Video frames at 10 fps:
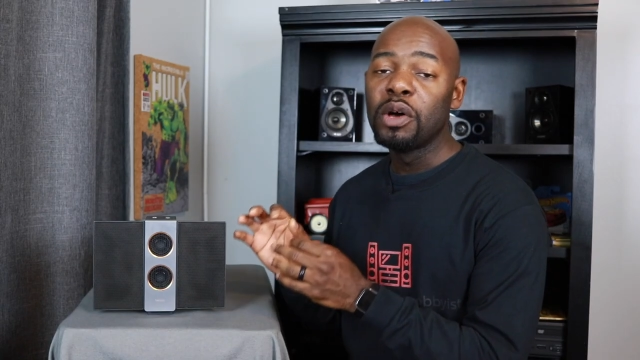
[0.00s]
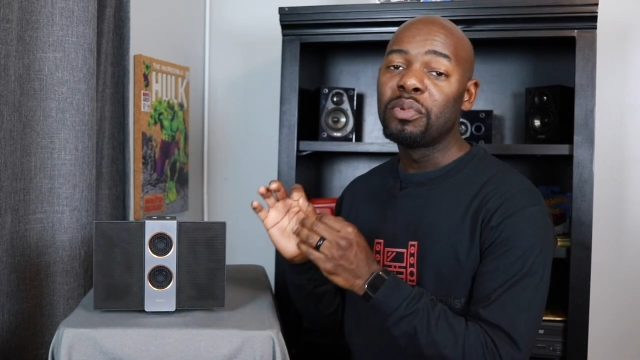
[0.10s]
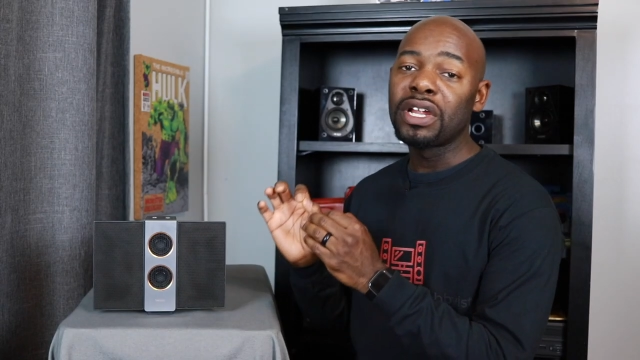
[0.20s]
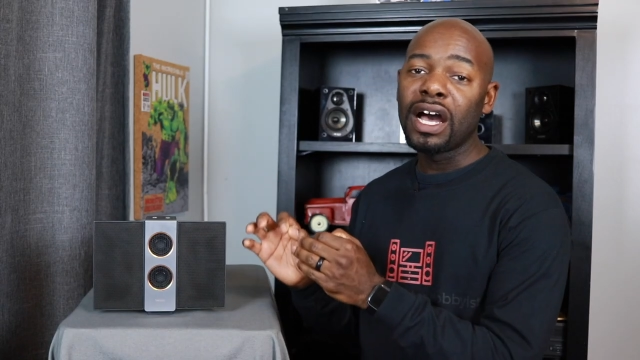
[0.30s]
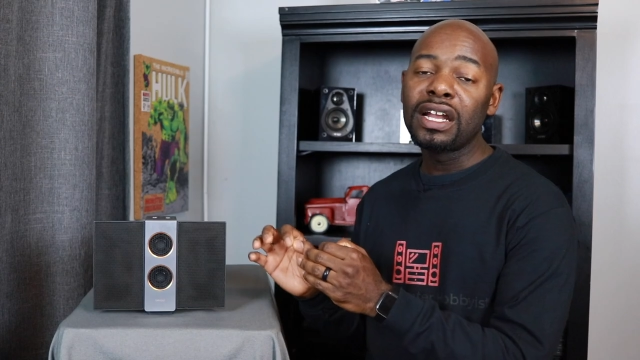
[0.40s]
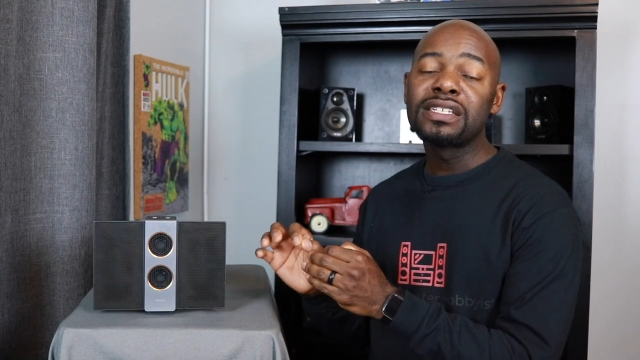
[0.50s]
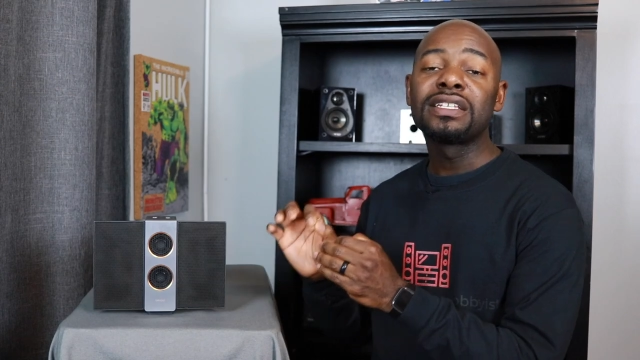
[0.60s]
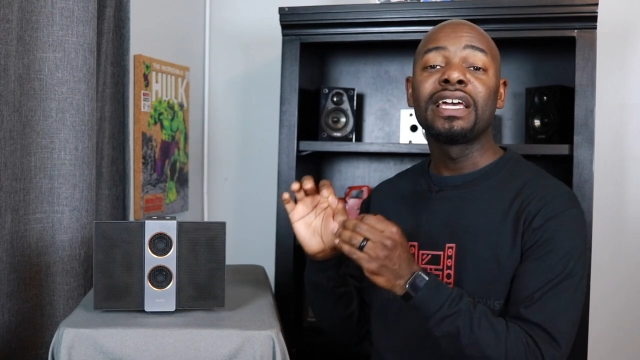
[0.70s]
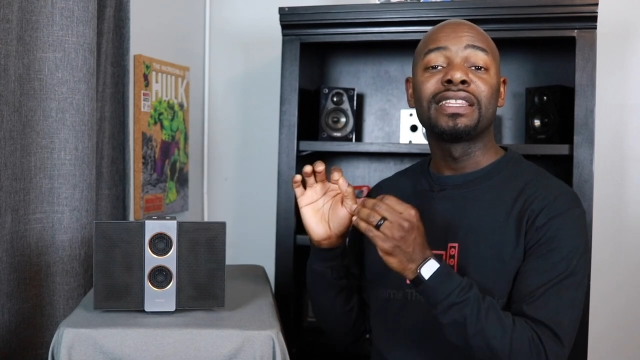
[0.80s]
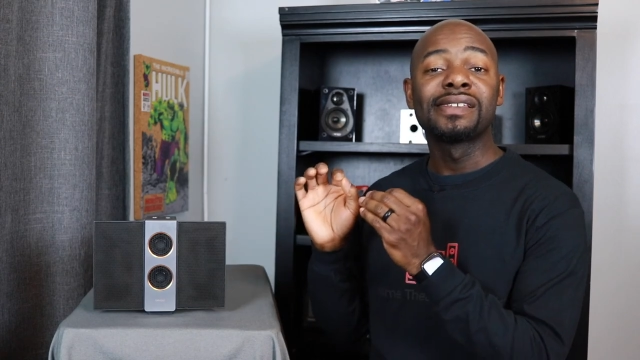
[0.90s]
But
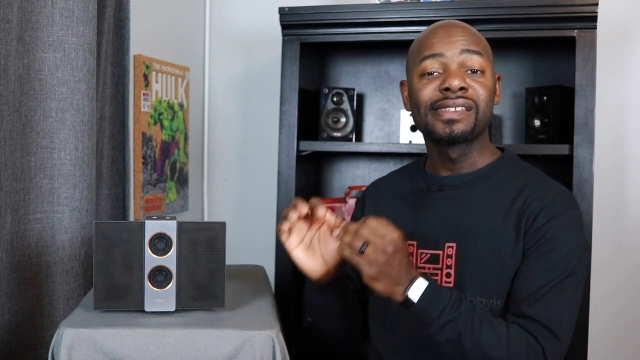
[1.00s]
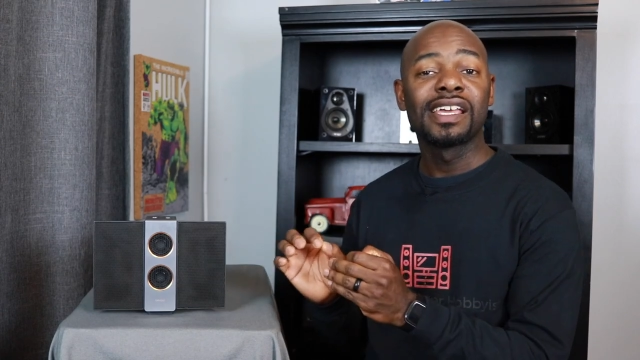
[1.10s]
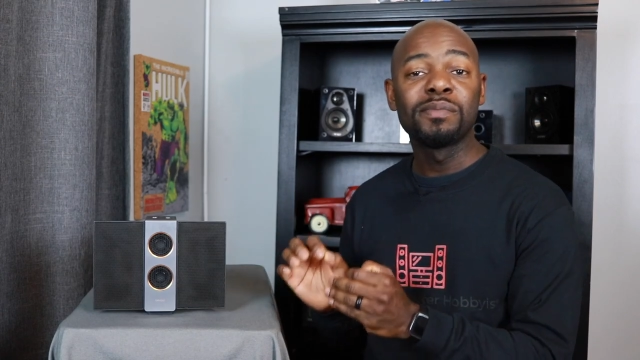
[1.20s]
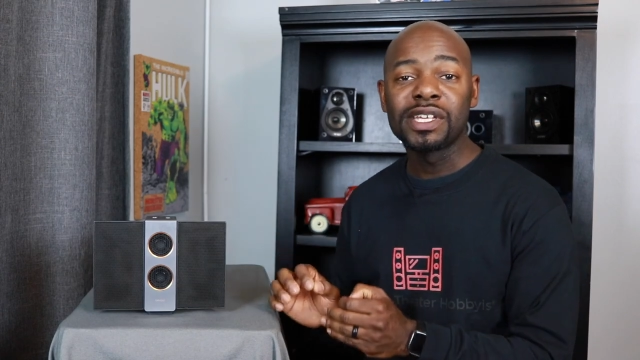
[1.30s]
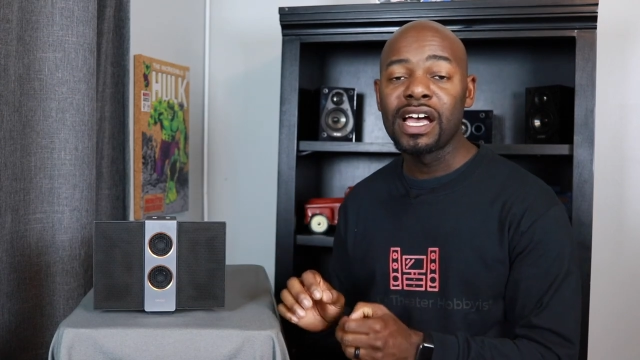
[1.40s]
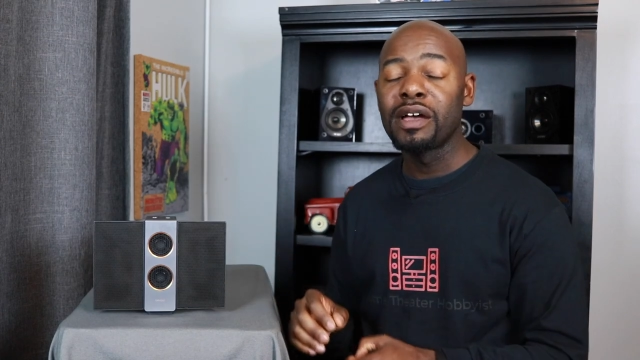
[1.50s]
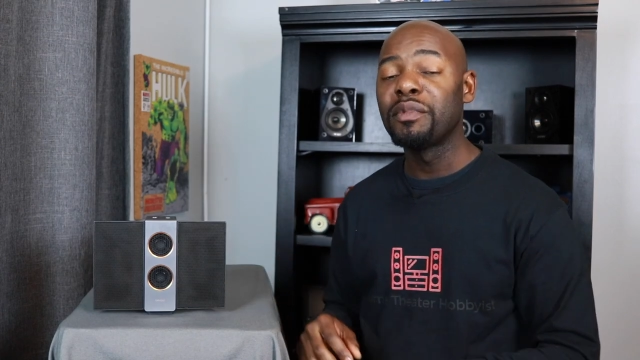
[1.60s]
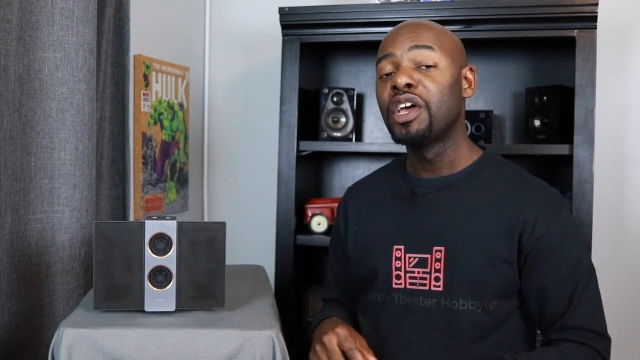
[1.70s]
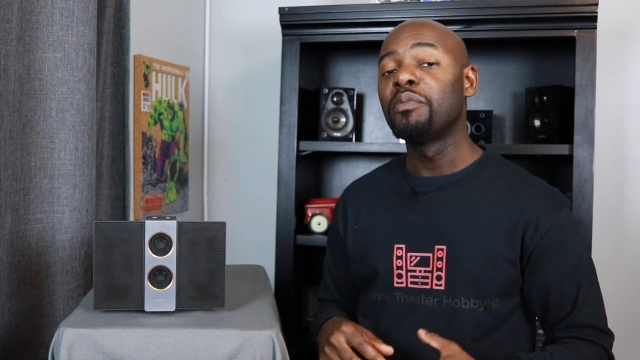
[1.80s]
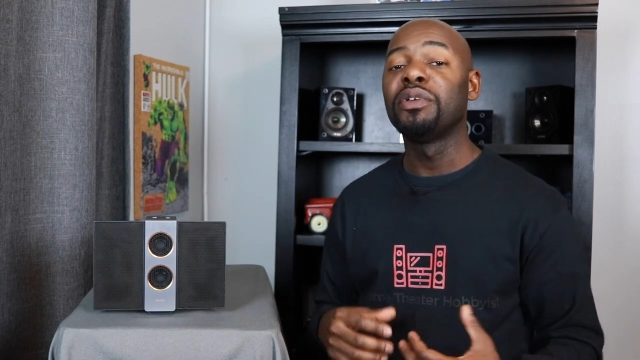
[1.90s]
honestly, at the same
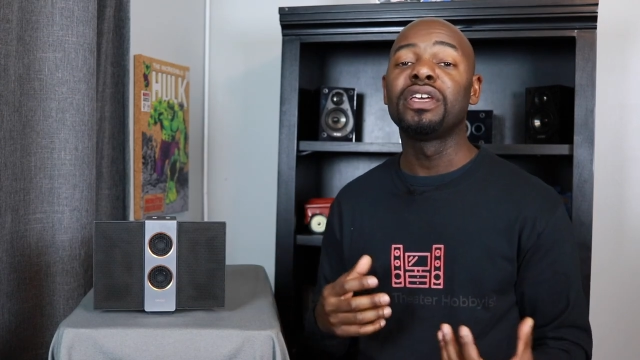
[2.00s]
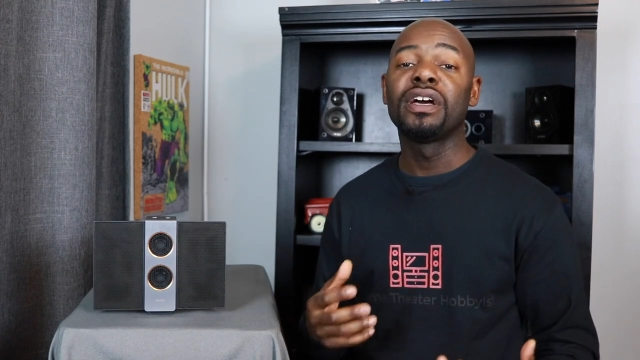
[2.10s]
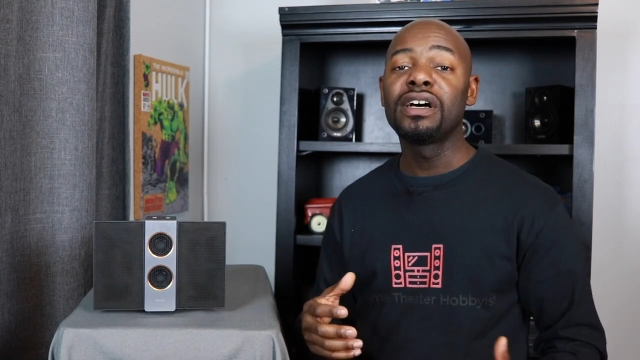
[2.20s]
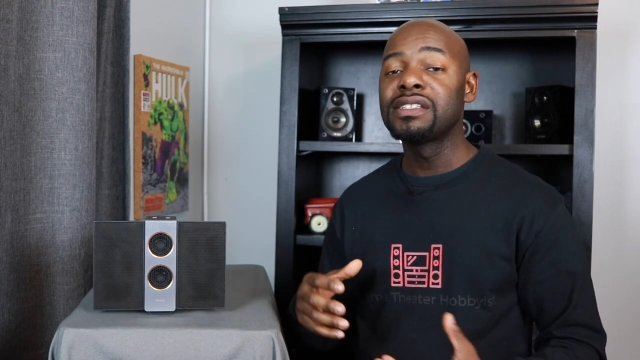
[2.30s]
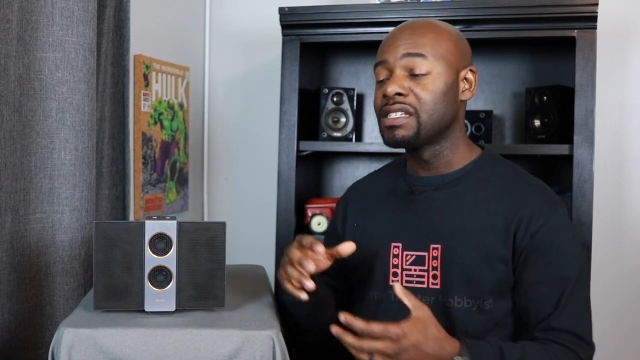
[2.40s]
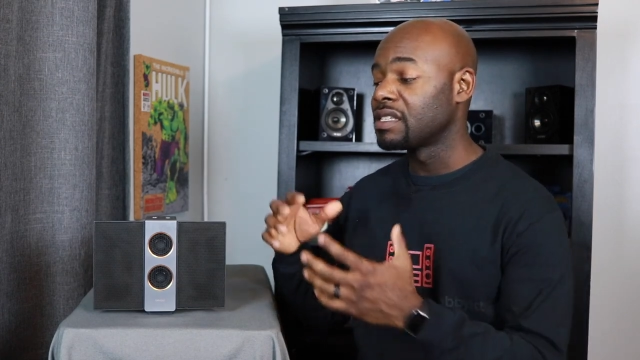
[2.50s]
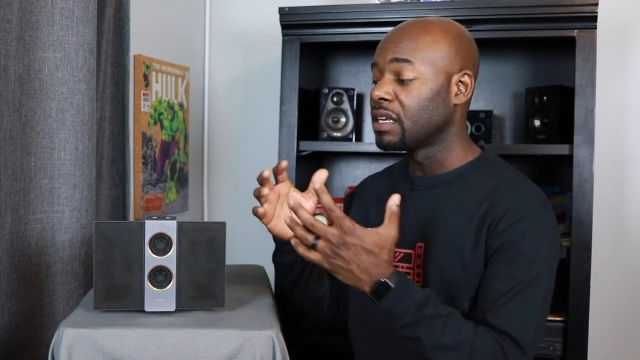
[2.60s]
time, because it's